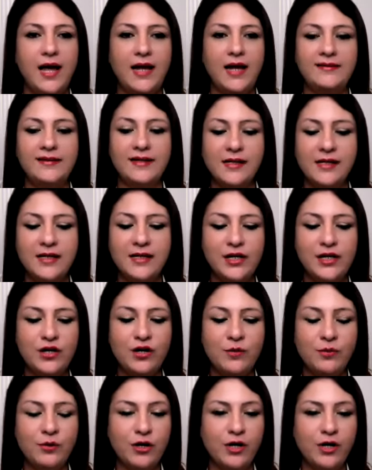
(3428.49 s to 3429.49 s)
And suddenly
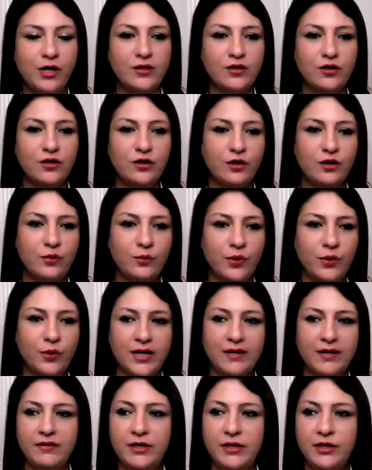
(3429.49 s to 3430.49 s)
your product or
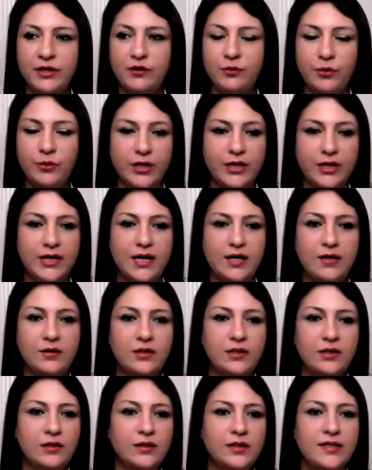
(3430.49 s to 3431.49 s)
whatever you had put it
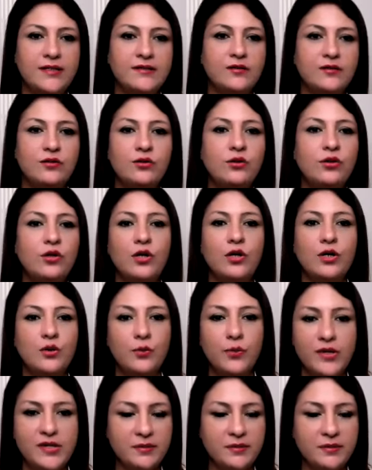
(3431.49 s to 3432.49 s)
out is no longer
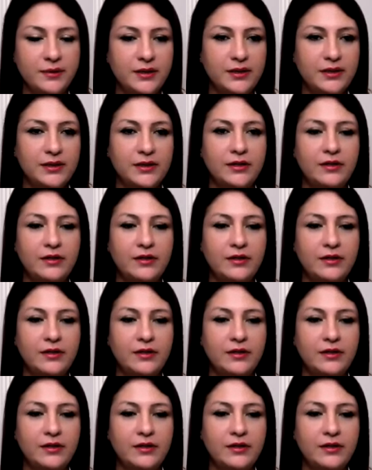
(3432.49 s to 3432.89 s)
visible,